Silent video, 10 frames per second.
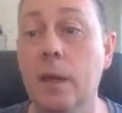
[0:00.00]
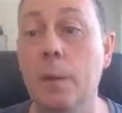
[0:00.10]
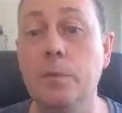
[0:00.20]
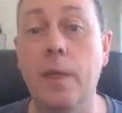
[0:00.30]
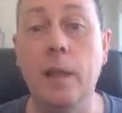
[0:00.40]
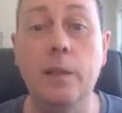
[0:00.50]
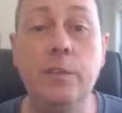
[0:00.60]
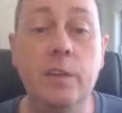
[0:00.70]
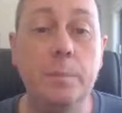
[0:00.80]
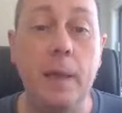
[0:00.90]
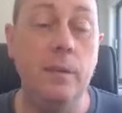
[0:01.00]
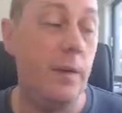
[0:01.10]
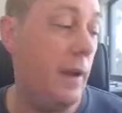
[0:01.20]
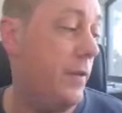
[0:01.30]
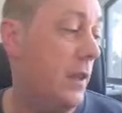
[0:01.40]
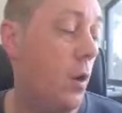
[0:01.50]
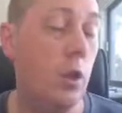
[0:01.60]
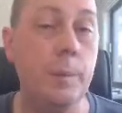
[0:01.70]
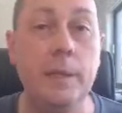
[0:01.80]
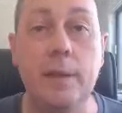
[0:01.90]
So that allows you to specify everything
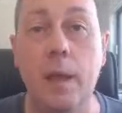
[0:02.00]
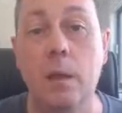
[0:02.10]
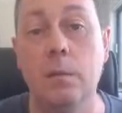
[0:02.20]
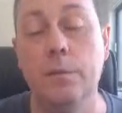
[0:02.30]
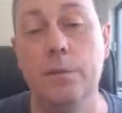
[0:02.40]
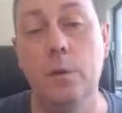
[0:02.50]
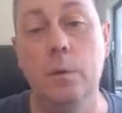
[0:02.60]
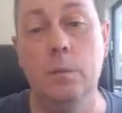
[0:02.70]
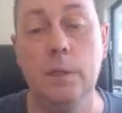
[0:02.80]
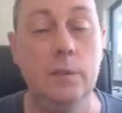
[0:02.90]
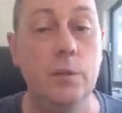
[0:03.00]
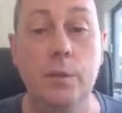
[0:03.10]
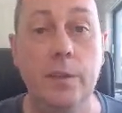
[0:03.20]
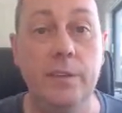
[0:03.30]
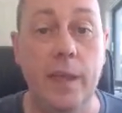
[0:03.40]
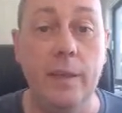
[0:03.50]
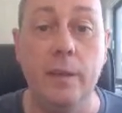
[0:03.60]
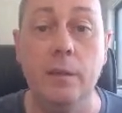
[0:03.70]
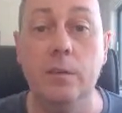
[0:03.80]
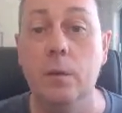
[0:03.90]
all the way down to the second.